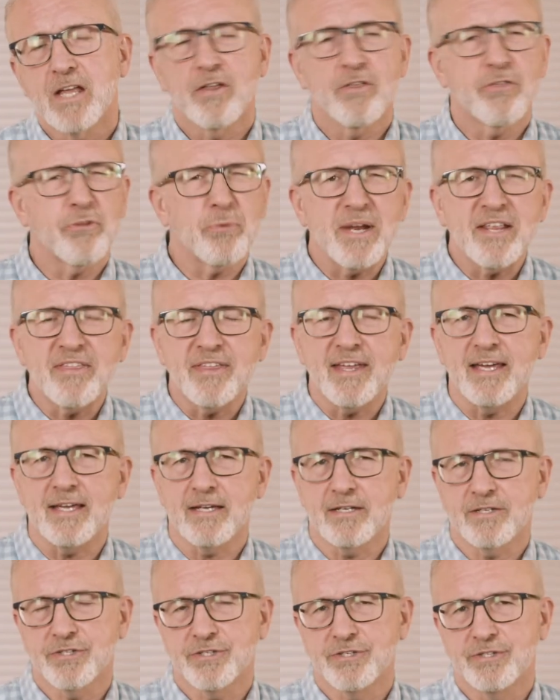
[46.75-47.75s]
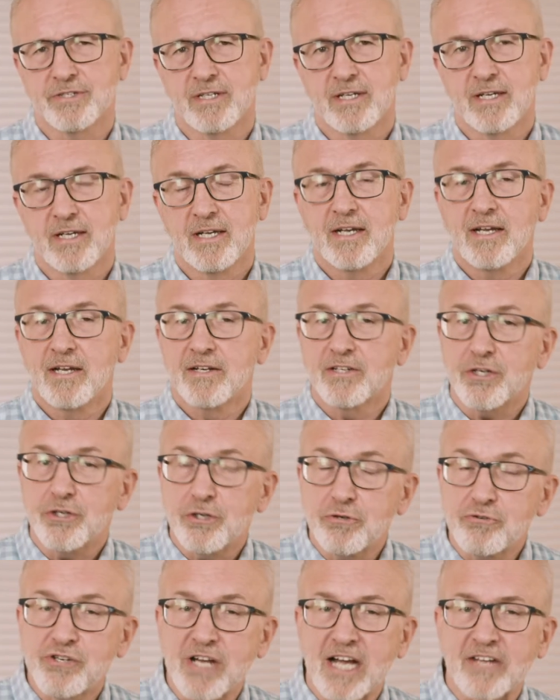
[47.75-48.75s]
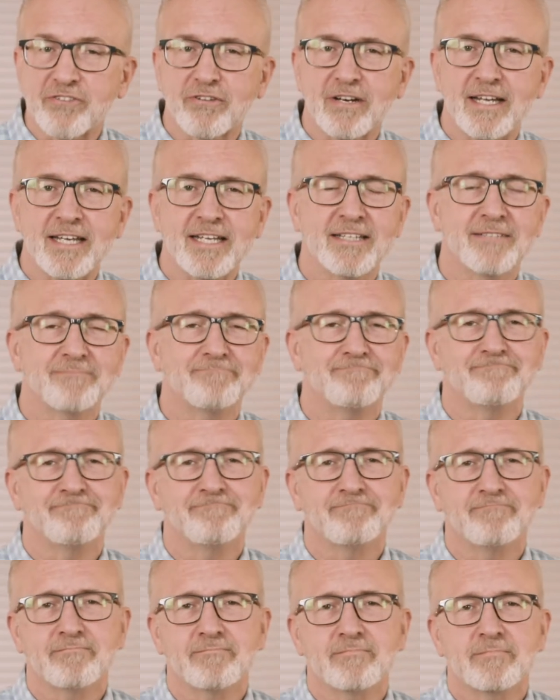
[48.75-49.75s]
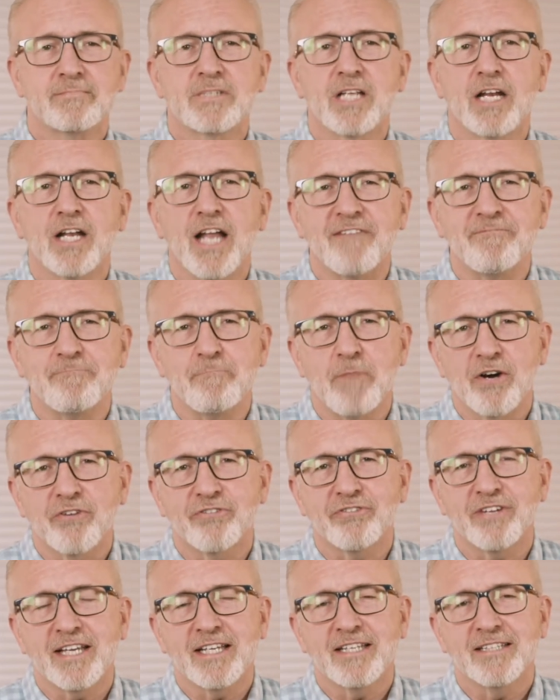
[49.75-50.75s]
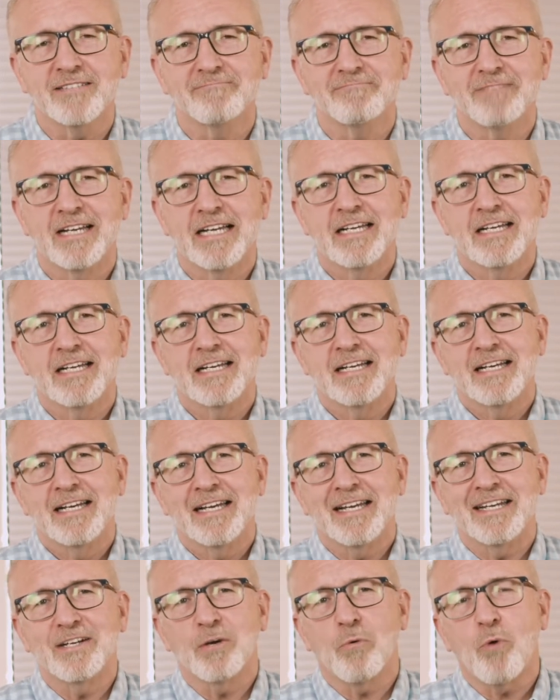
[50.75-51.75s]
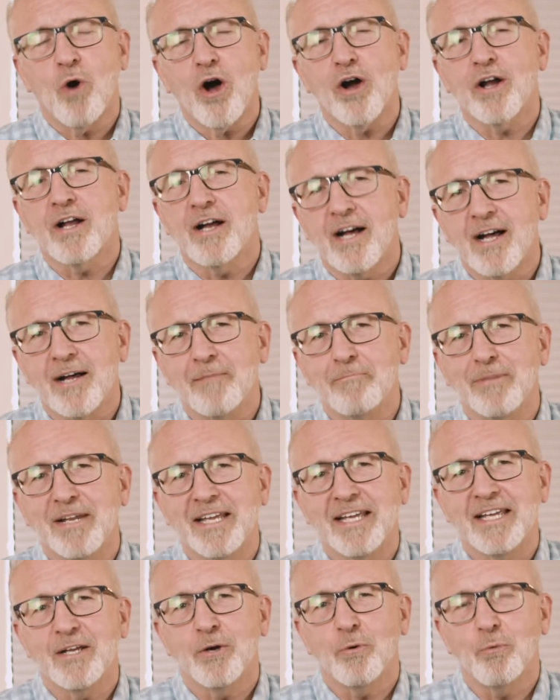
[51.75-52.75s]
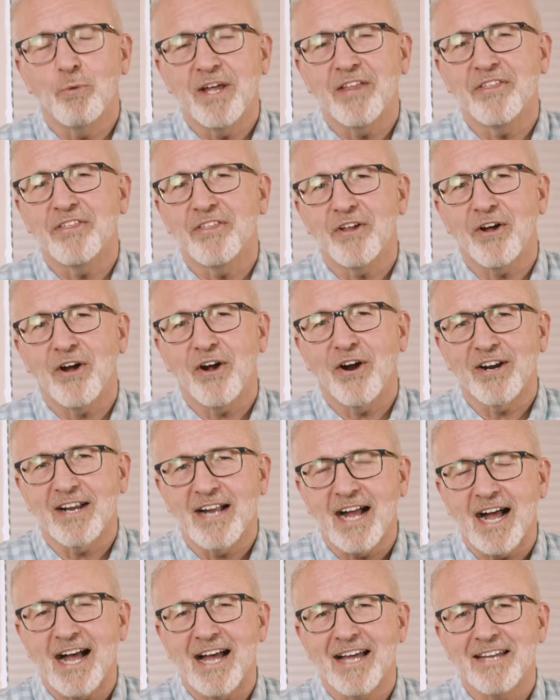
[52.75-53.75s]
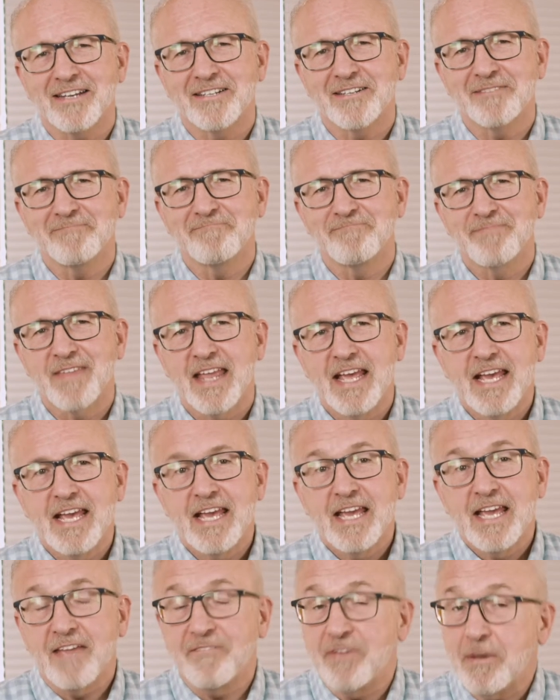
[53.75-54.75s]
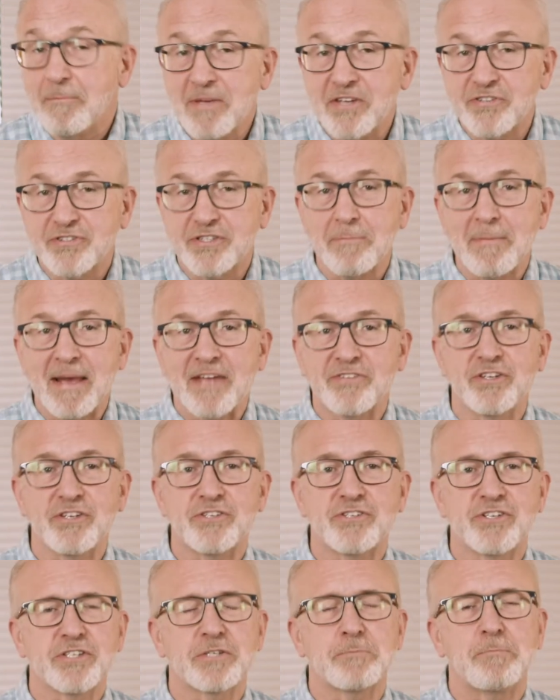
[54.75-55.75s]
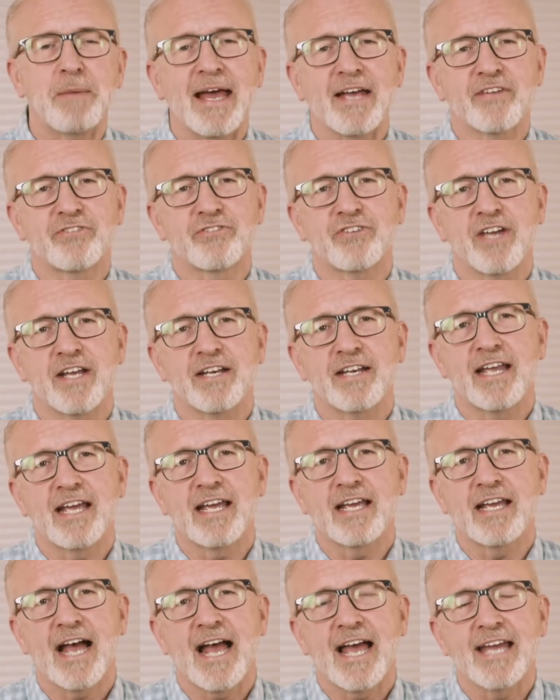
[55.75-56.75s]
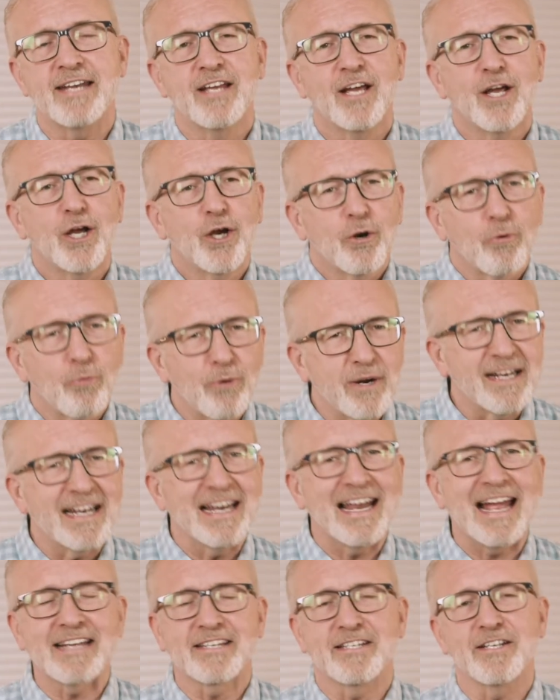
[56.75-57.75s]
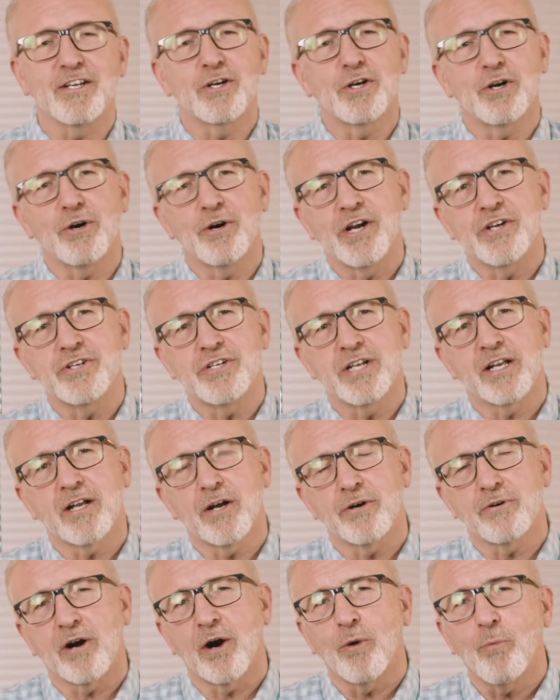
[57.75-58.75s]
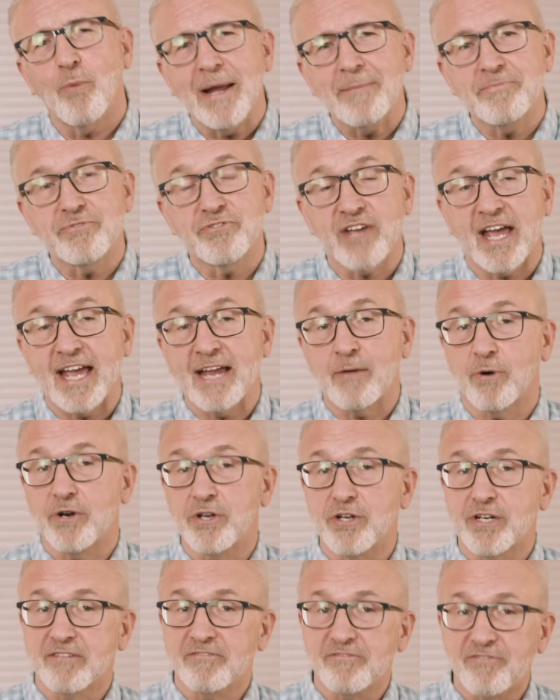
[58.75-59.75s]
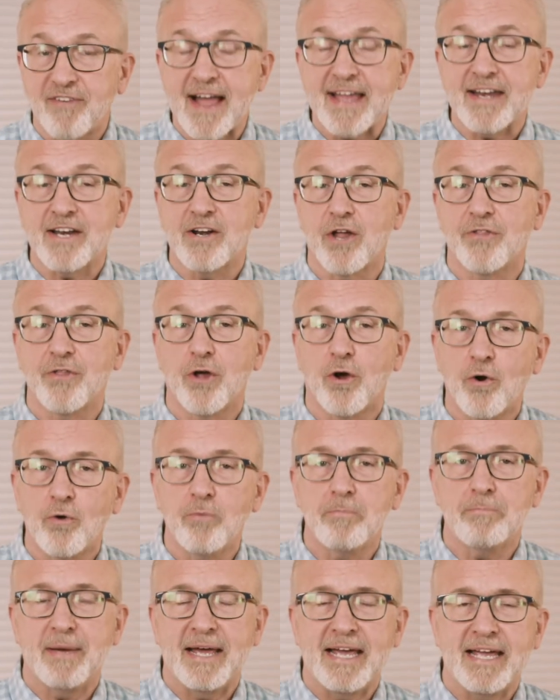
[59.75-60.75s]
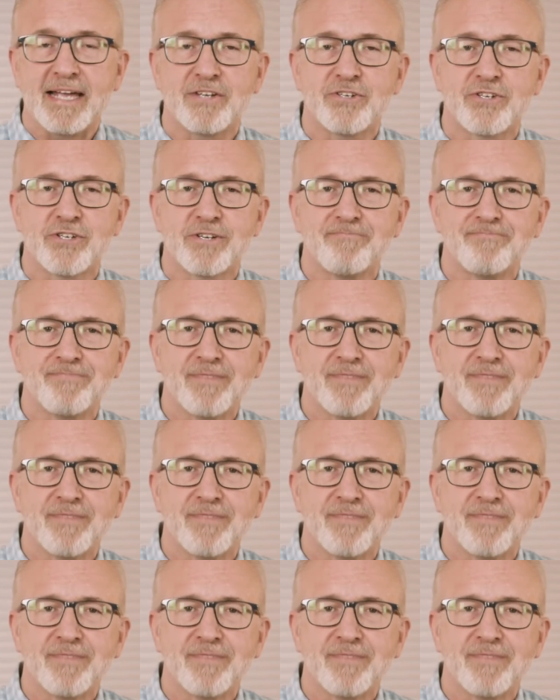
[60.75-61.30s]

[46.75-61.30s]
Three things: to do justly, to love mercy, and to walk humbly with our God. If you missed the message this past Sunday, I'd really like to encourage you to go to our website where you can find it on the homepage,